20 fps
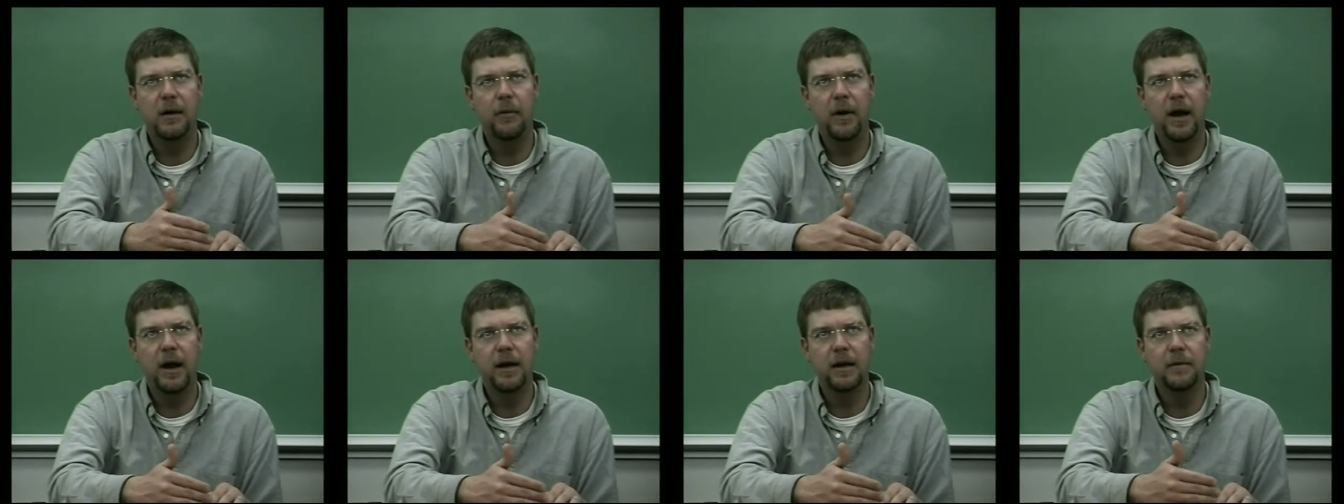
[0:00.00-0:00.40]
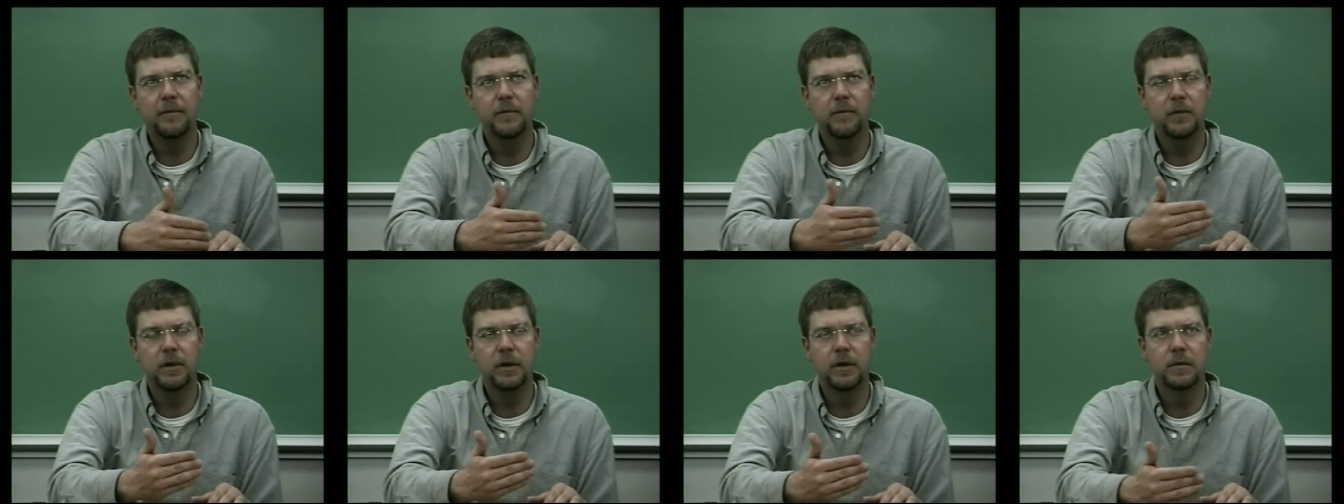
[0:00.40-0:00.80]
Iraq,
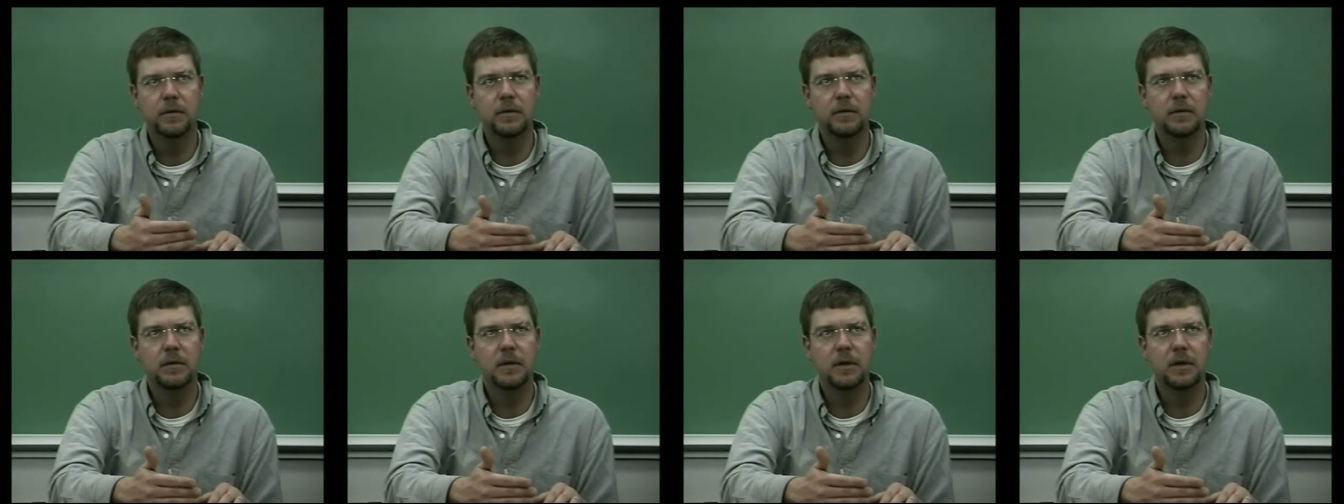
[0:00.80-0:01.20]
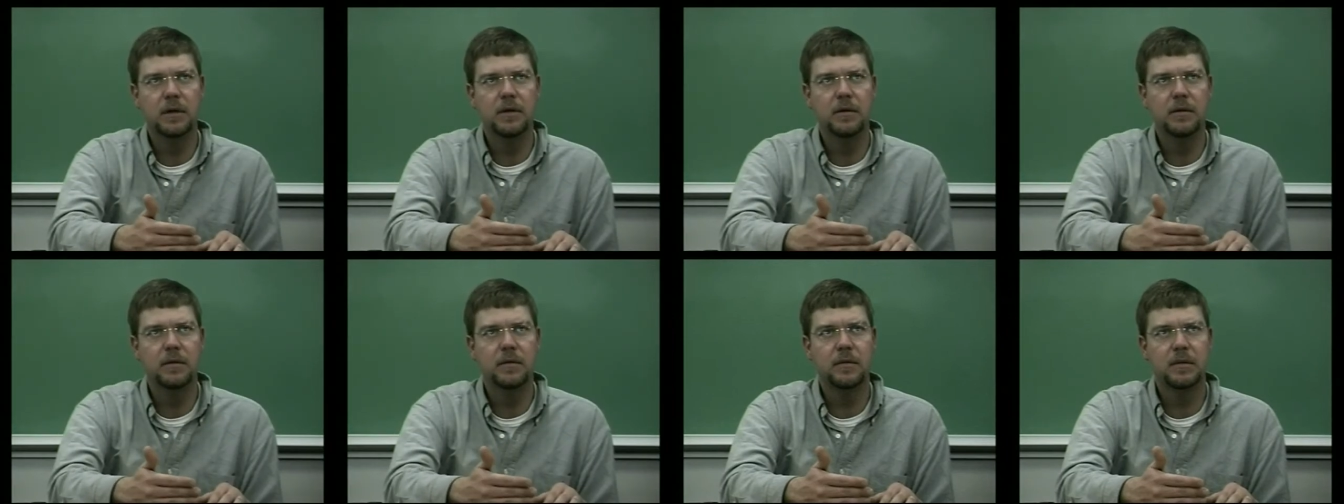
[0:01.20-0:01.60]
if we don't, you know,
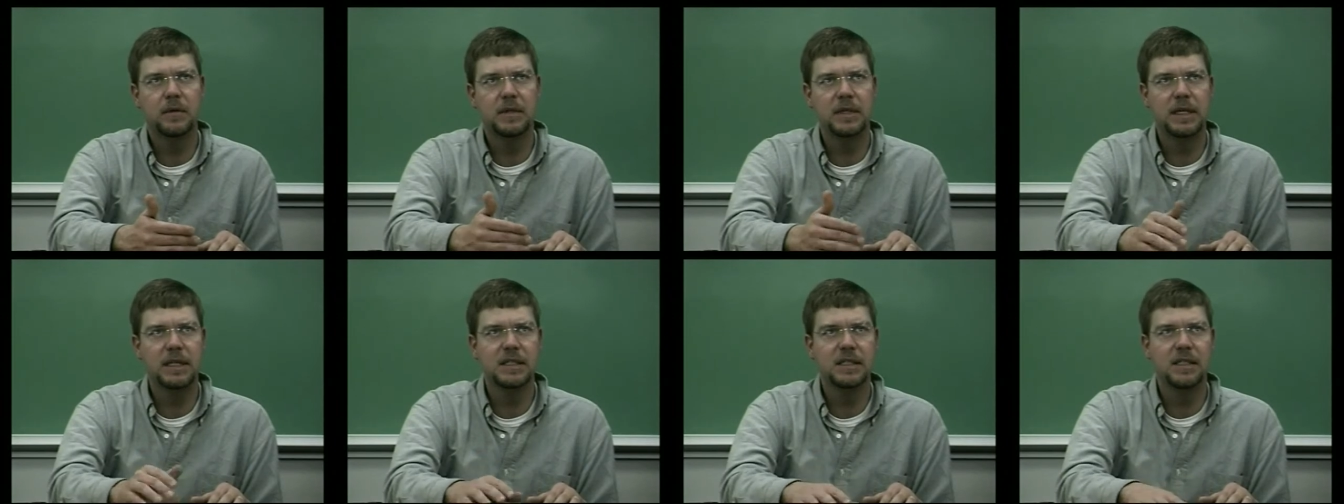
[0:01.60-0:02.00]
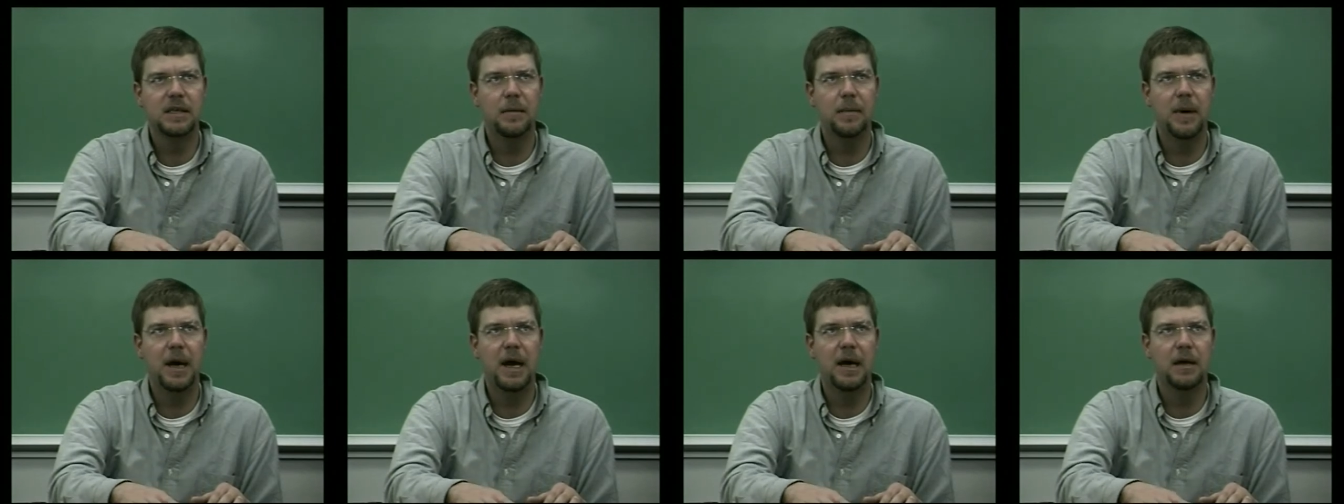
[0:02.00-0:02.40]
take a step
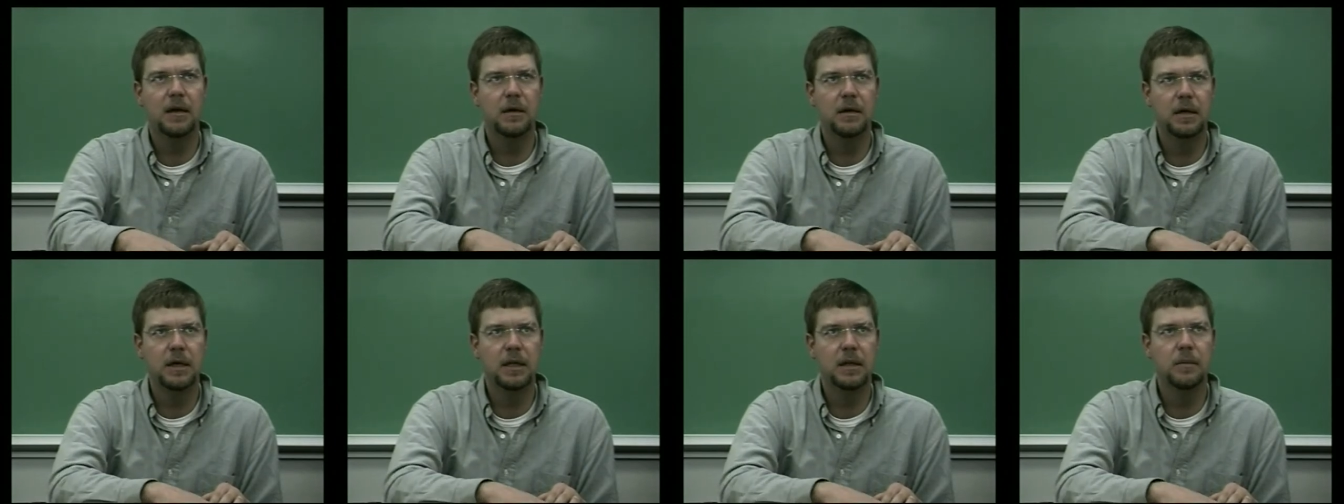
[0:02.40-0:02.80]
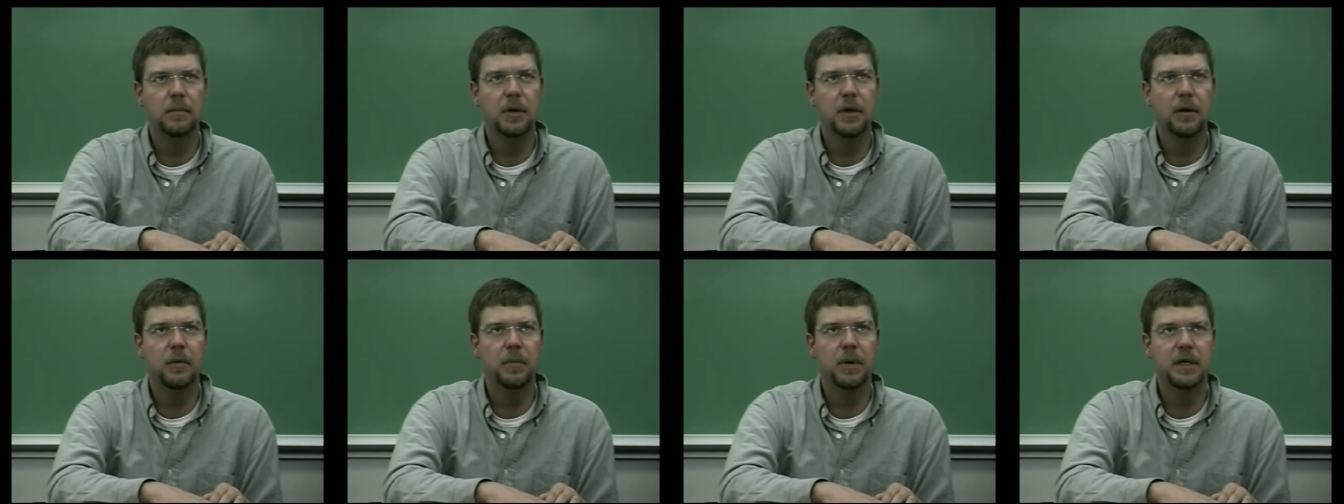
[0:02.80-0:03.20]
back and look at the
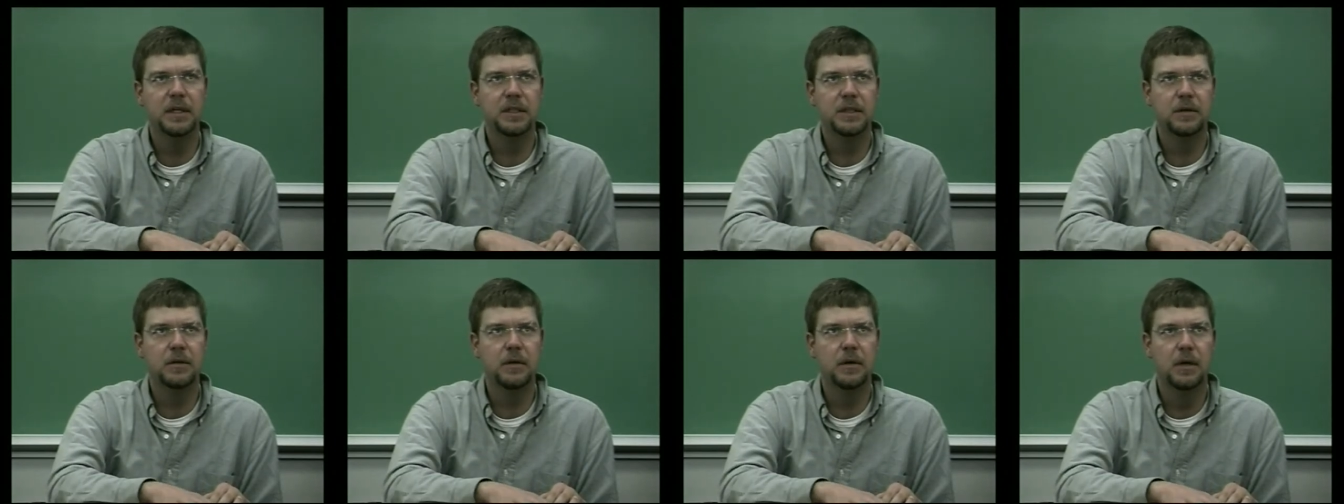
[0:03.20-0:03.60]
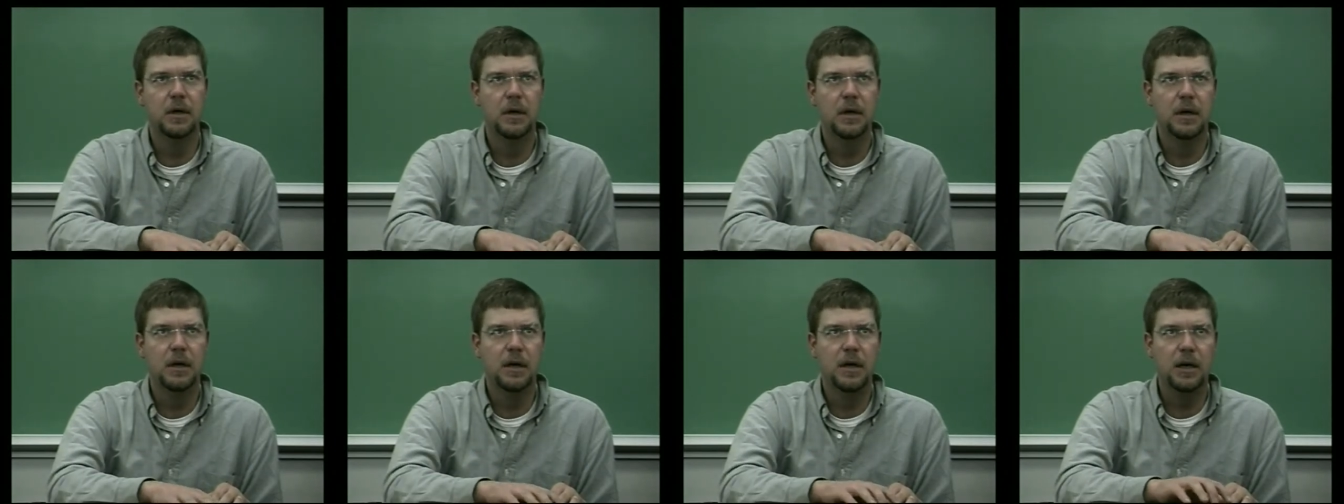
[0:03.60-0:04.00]
bigger picture
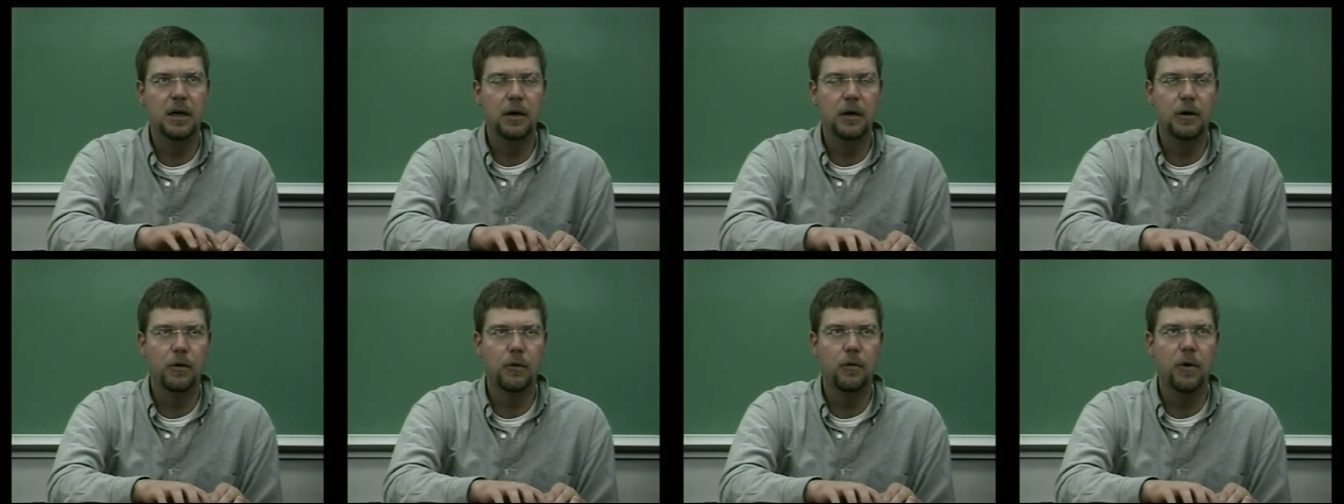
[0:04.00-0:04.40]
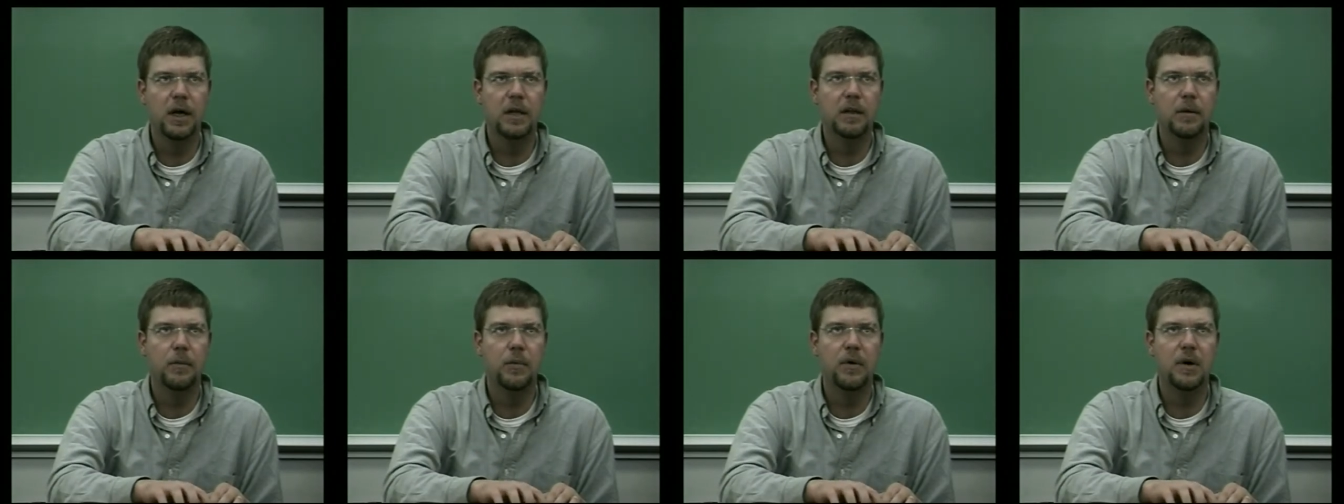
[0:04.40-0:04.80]
and correct
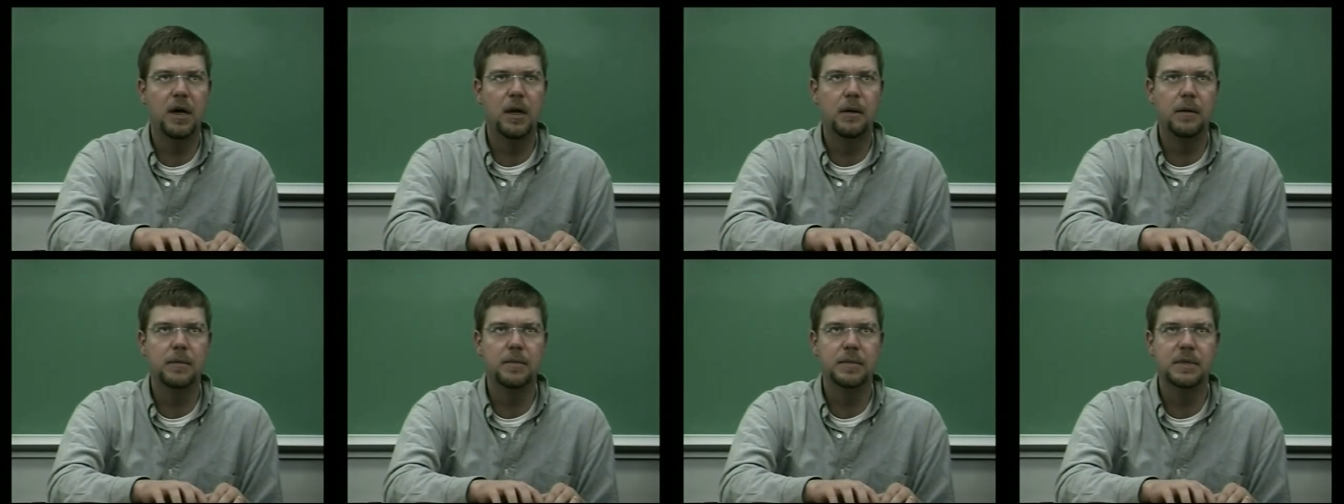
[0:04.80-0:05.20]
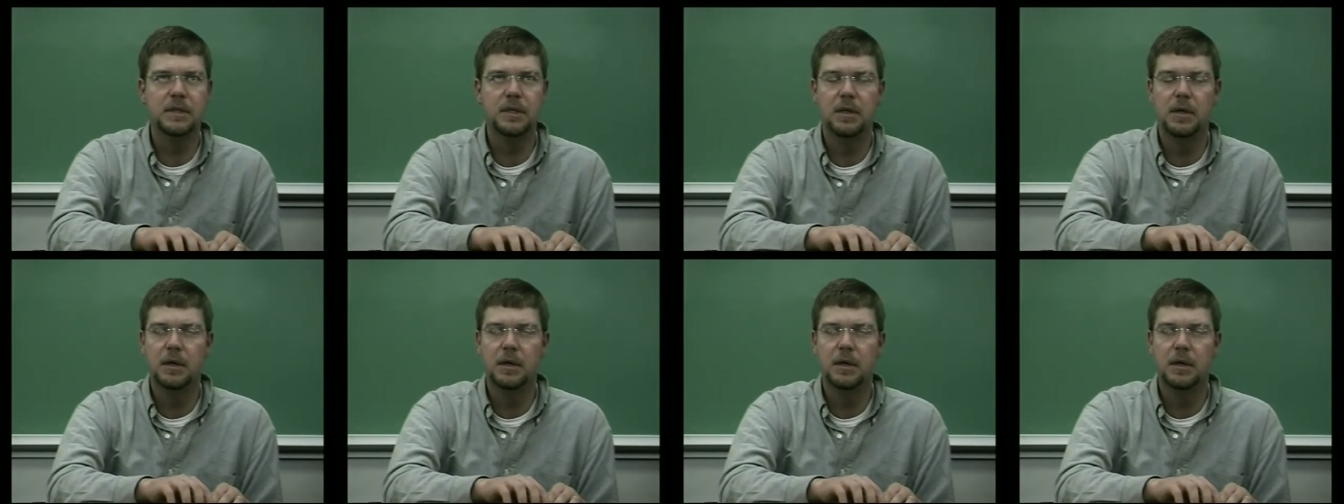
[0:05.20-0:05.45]
the problems,